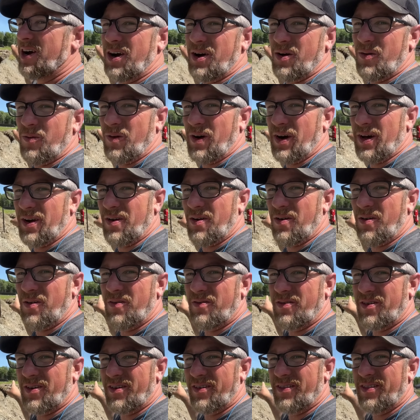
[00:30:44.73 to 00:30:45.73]
One
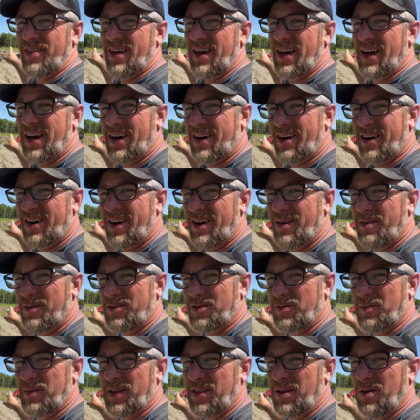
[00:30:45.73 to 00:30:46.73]
over there,
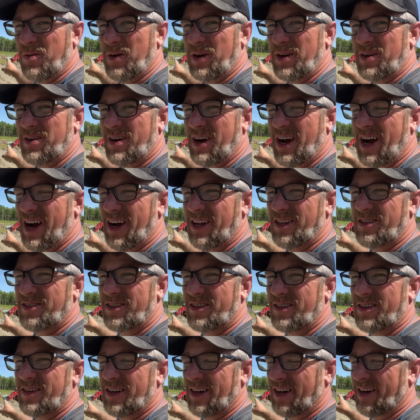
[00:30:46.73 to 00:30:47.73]
which will be the winter
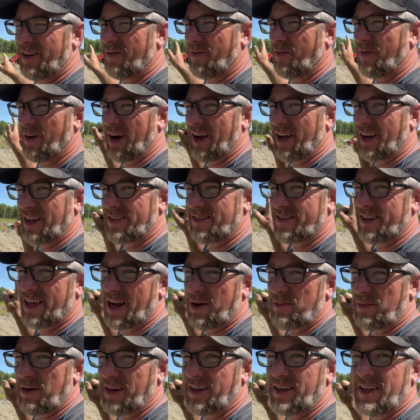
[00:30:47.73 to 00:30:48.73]
hydrant. I got a
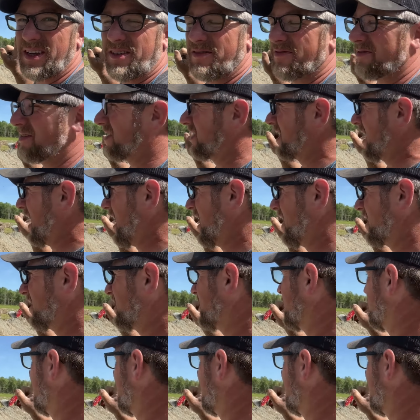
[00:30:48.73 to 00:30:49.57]
setup idea for that.